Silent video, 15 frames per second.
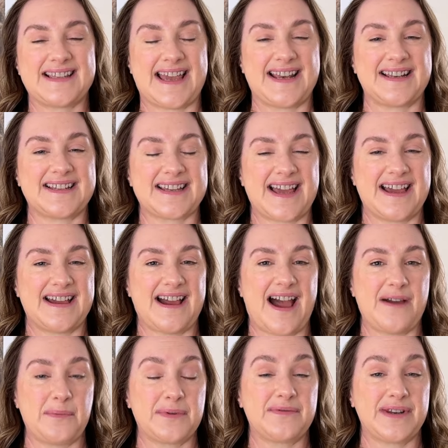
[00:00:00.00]
And I
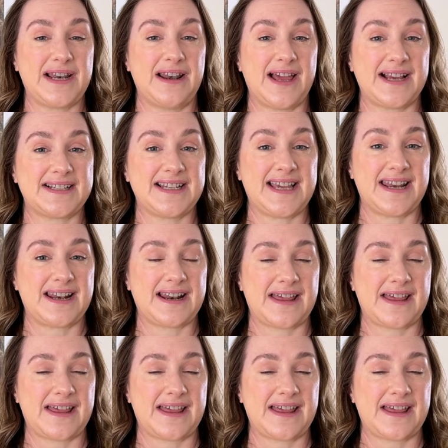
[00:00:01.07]
would really like to get it.